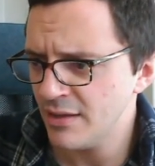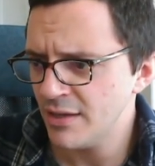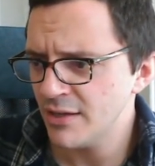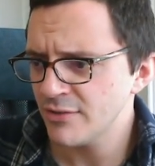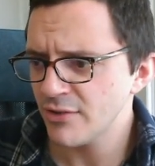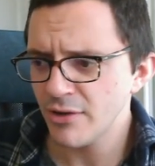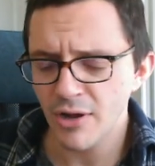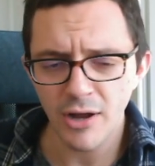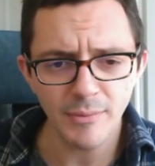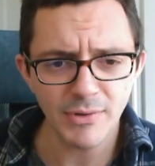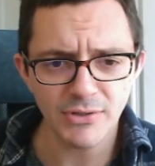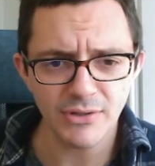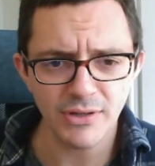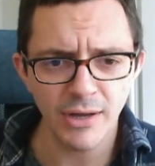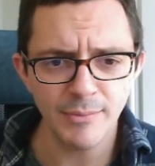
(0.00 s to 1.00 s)
So I hope
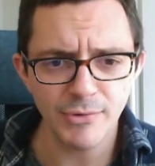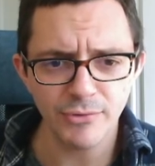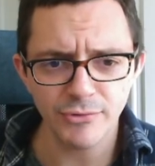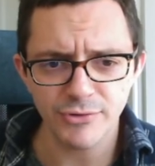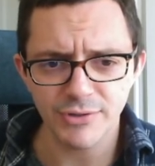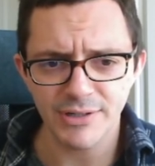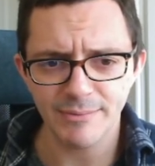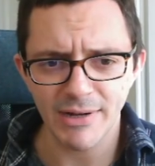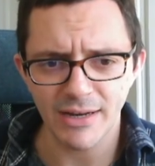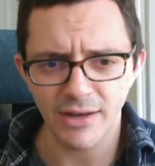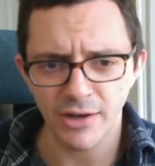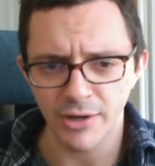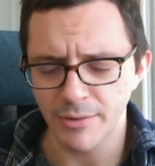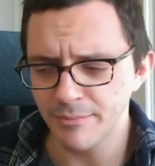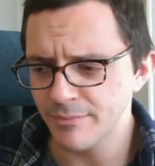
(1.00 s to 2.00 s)
you're all doing well at
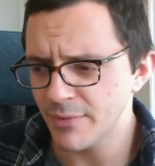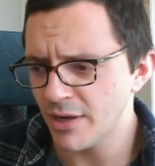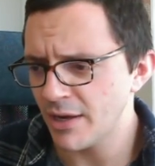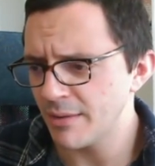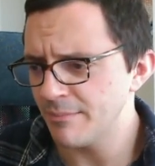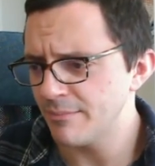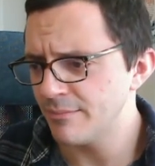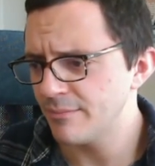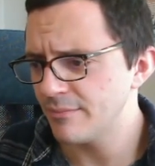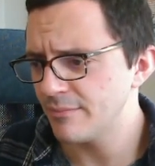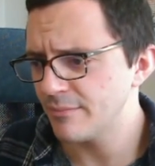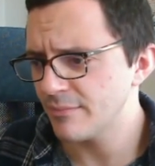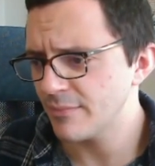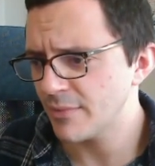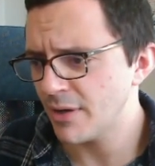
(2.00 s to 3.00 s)
home.
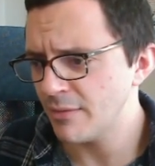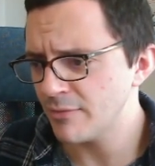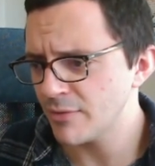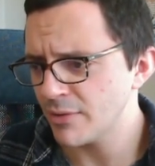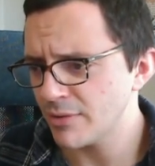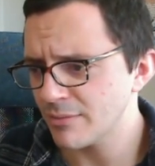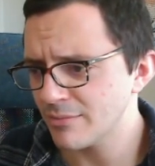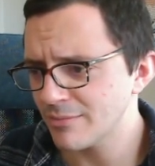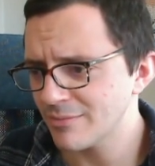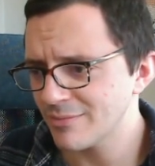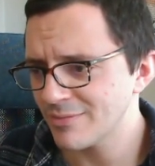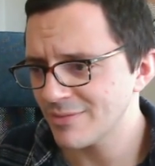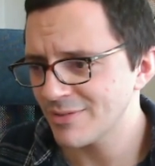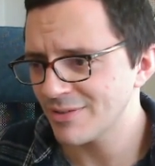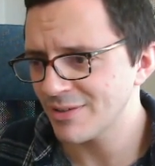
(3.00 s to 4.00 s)
I hope you've got
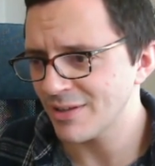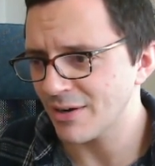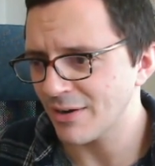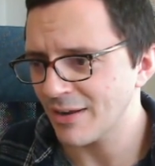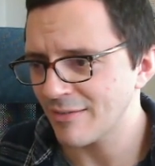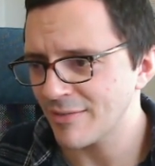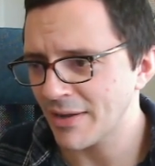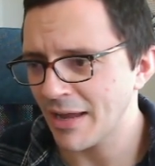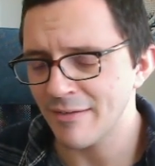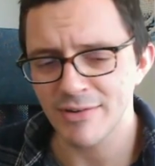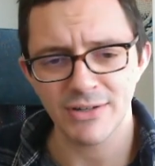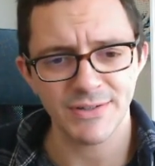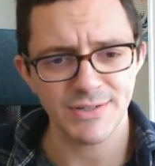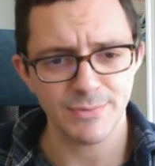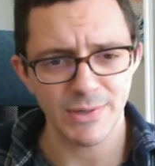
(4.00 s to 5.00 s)
having a
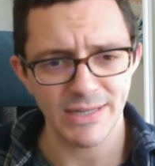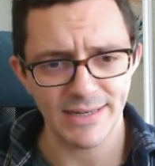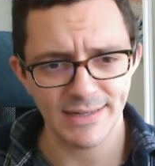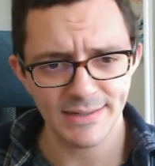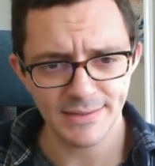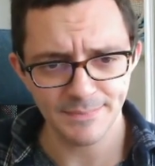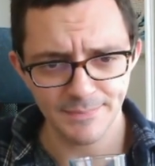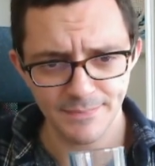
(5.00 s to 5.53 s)
nice weekend.